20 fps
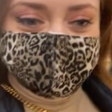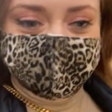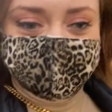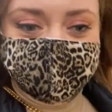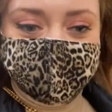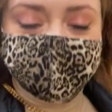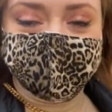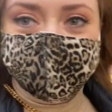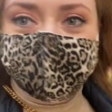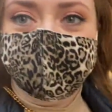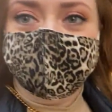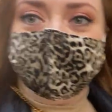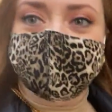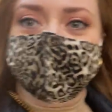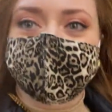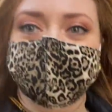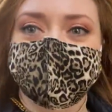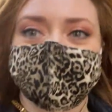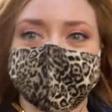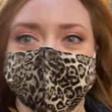So
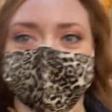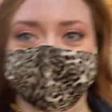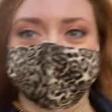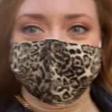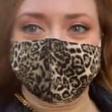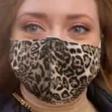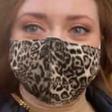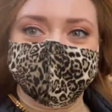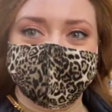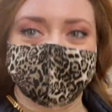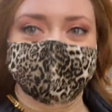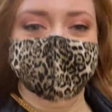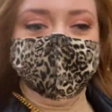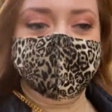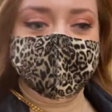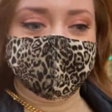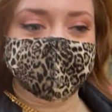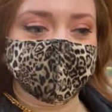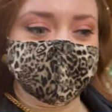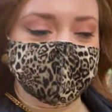I am done
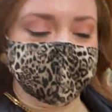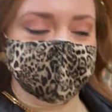at